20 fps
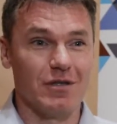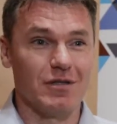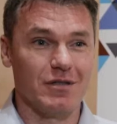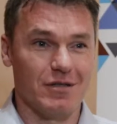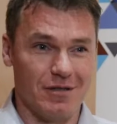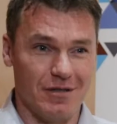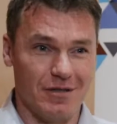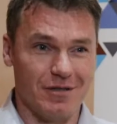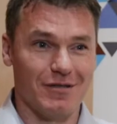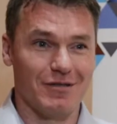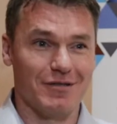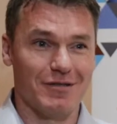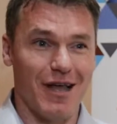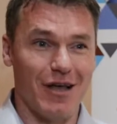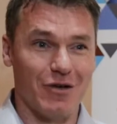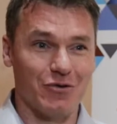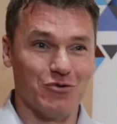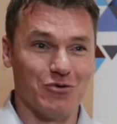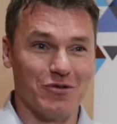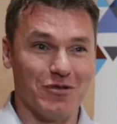it's
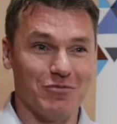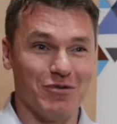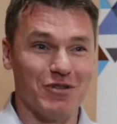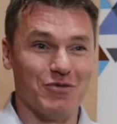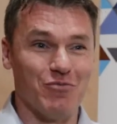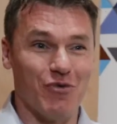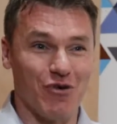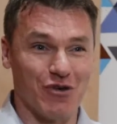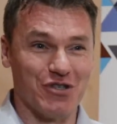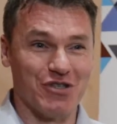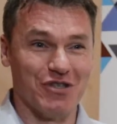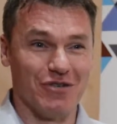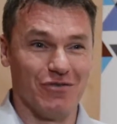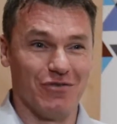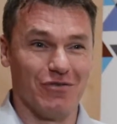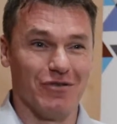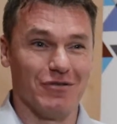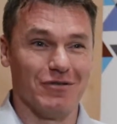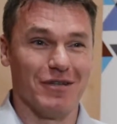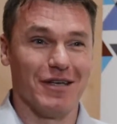actually a bit more
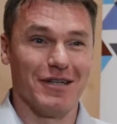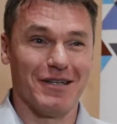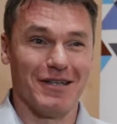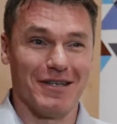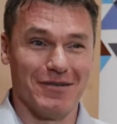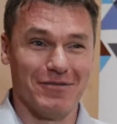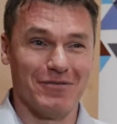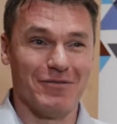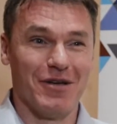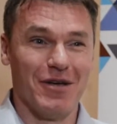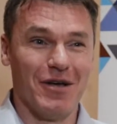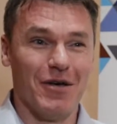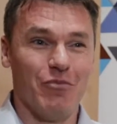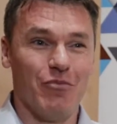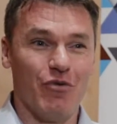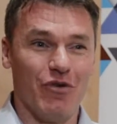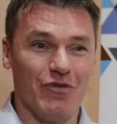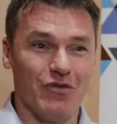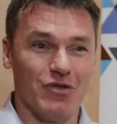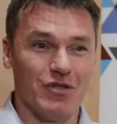cheerful than the
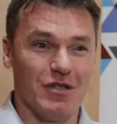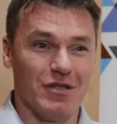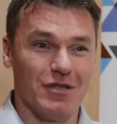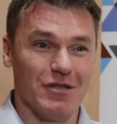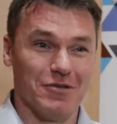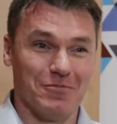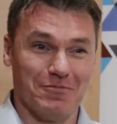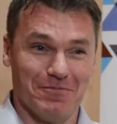previous years.